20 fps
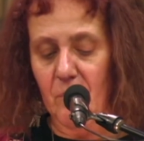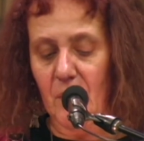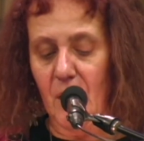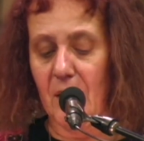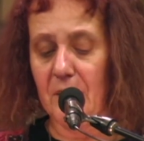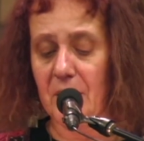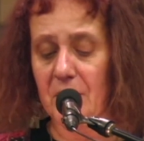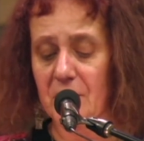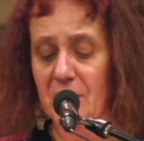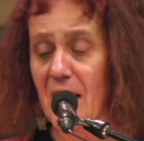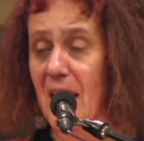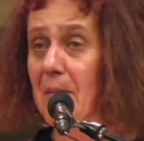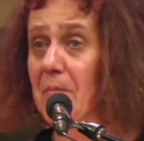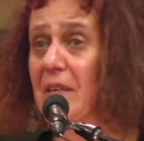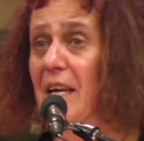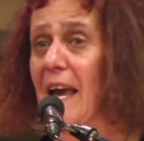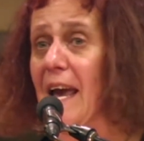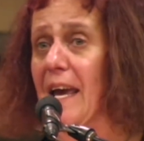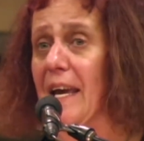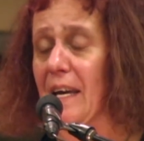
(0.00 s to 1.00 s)
On the same
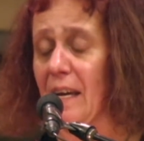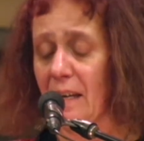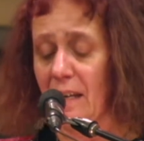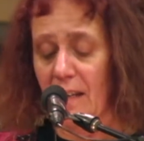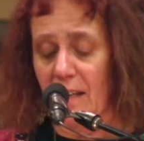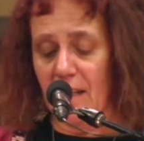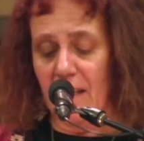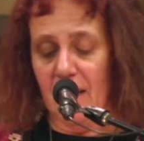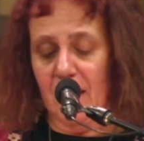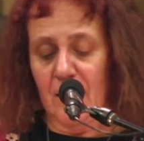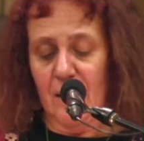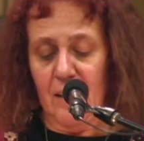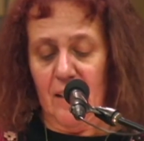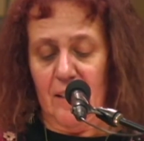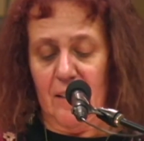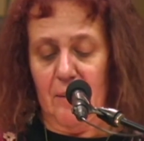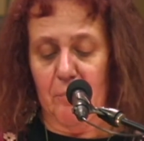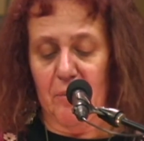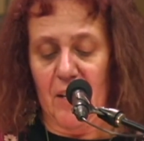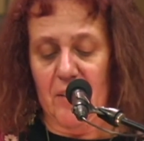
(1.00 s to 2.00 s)
day,
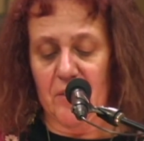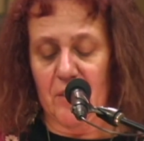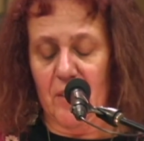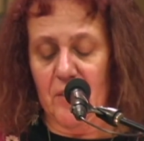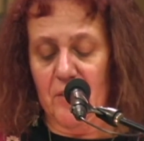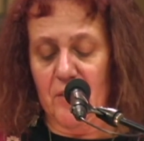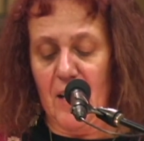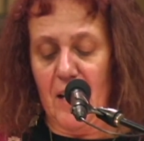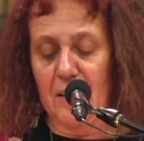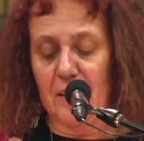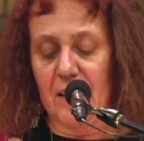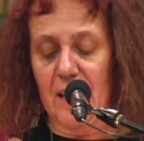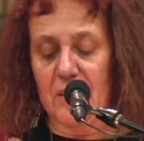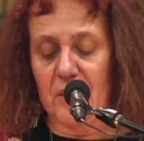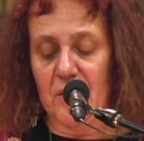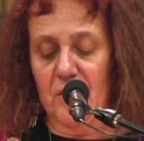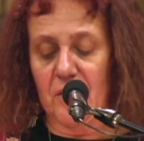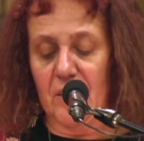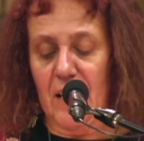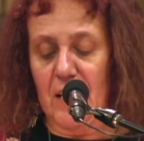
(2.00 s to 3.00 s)
the President signed
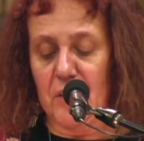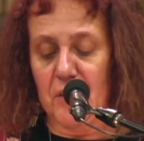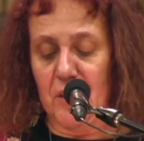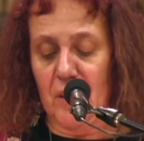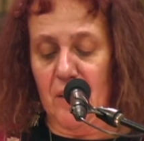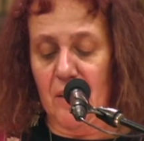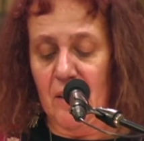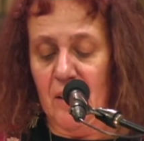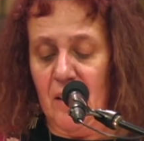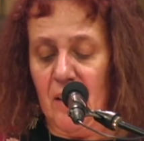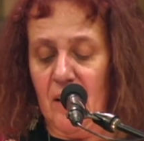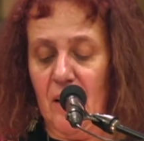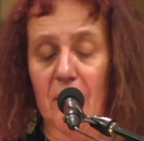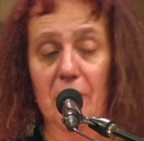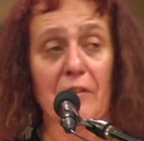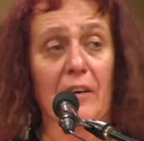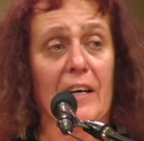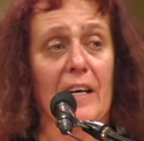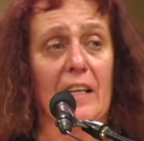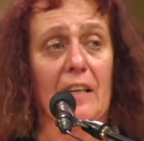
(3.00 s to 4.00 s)
legislation
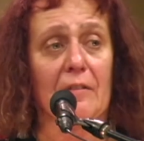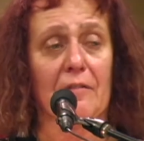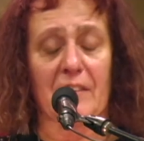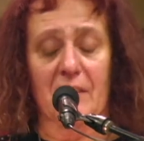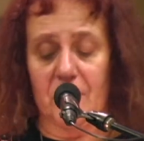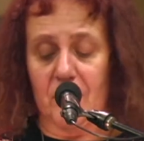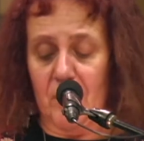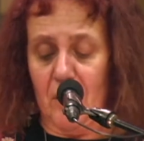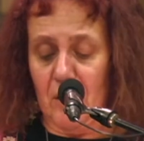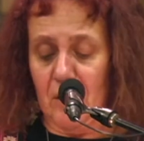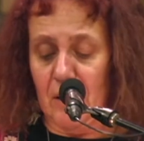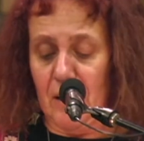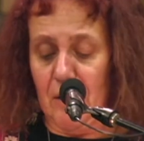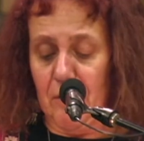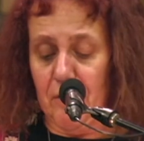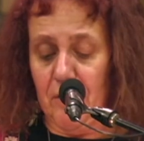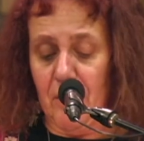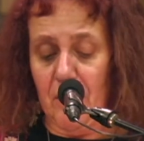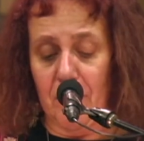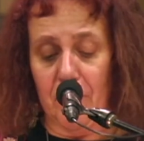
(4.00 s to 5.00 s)
averting the fiscal
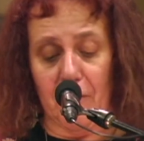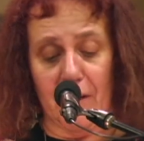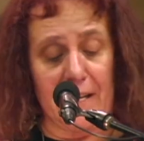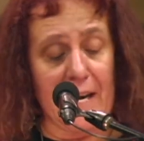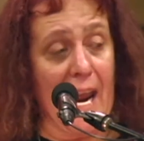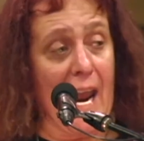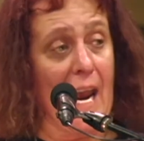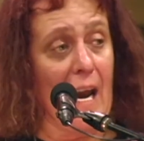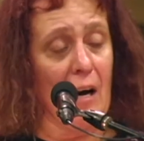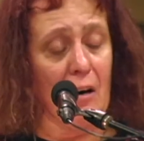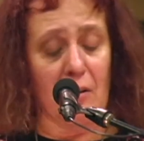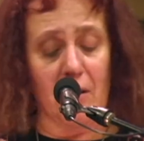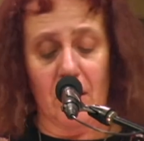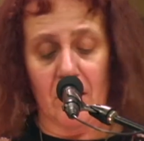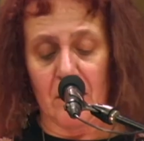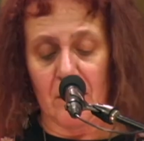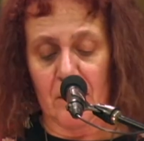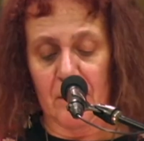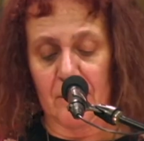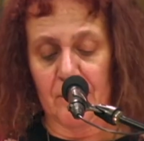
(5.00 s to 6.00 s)
cliff for
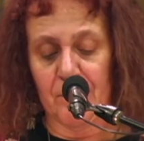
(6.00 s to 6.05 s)
now.